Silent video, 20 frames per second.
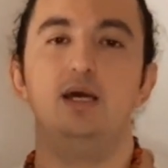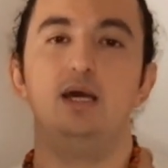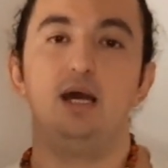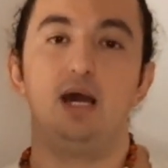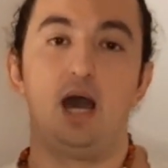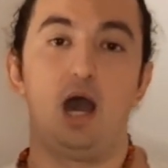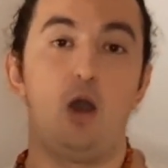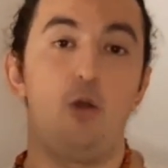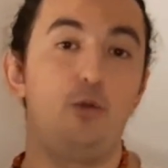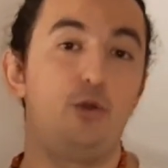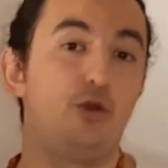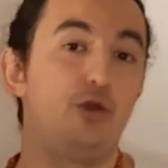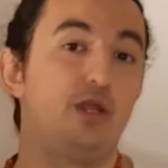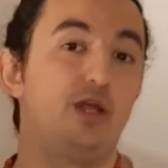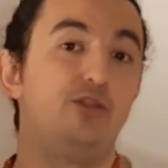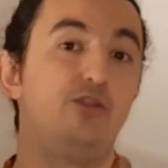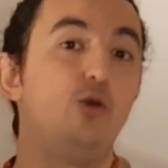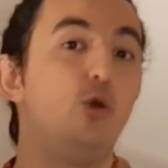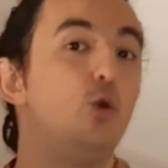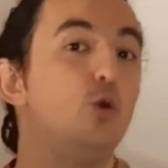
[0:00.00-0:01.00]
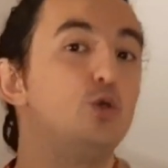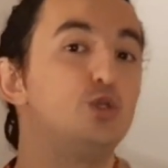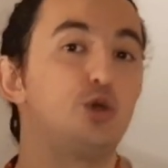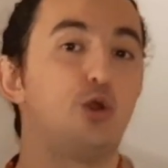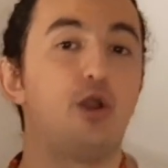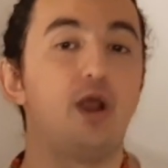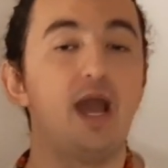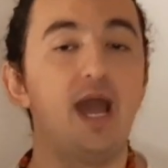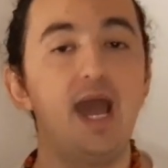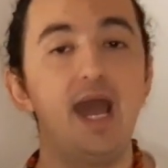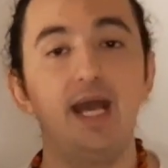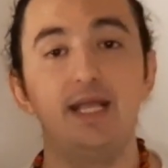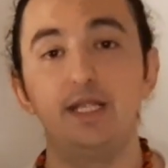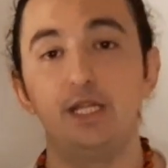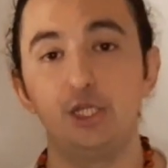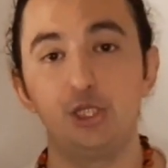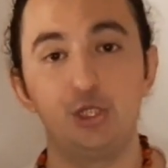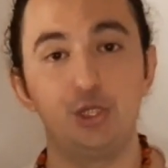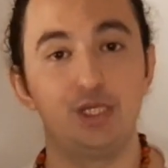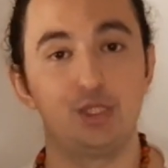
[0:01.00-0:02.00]
How we're gonna dose our
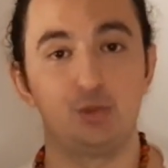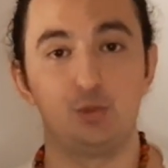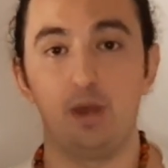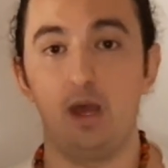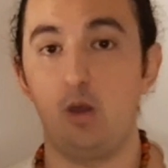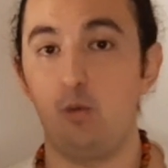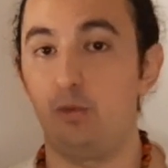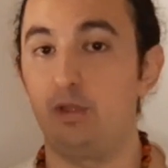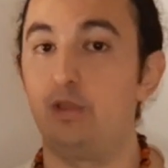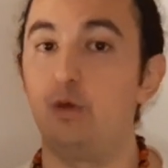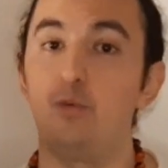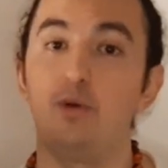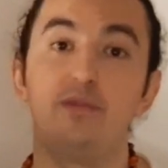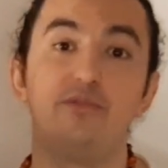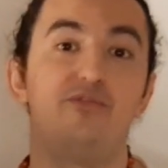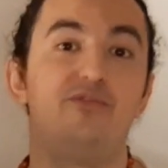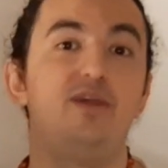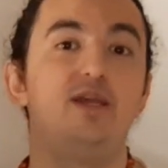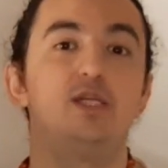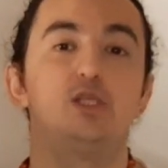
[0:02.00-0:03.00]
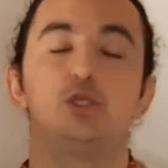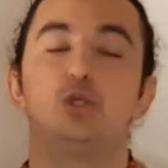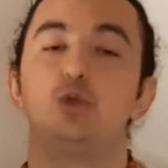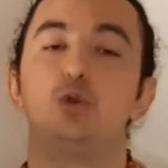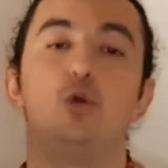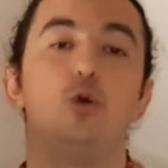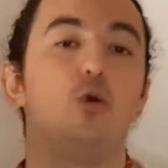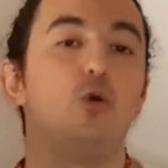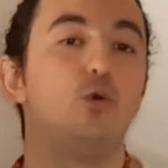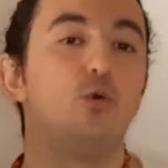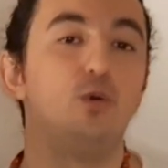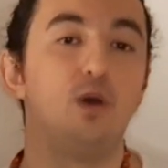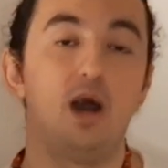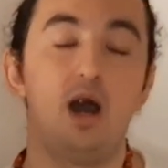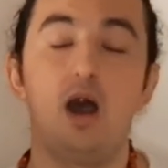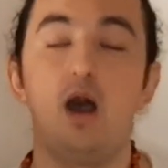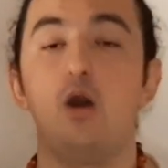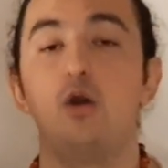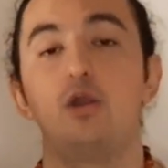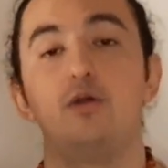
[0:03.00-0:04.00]
energy as well. We don't want things to go
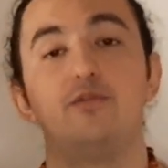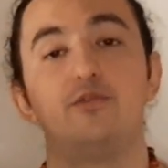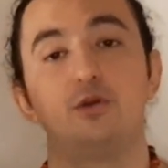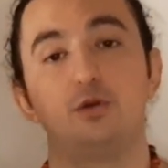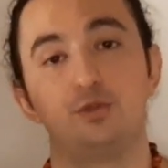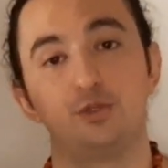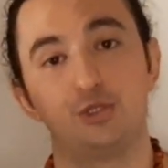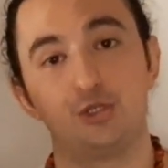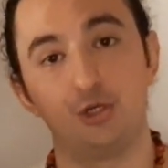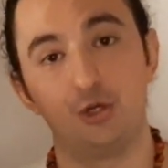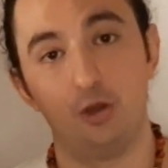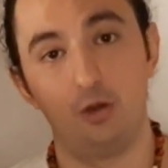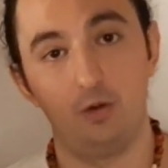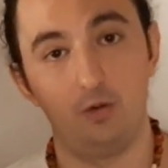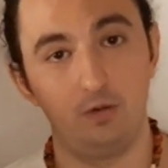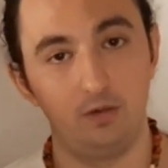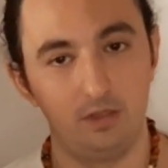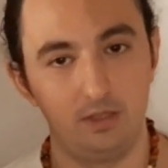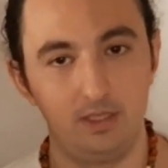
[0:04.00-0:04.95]
out of control.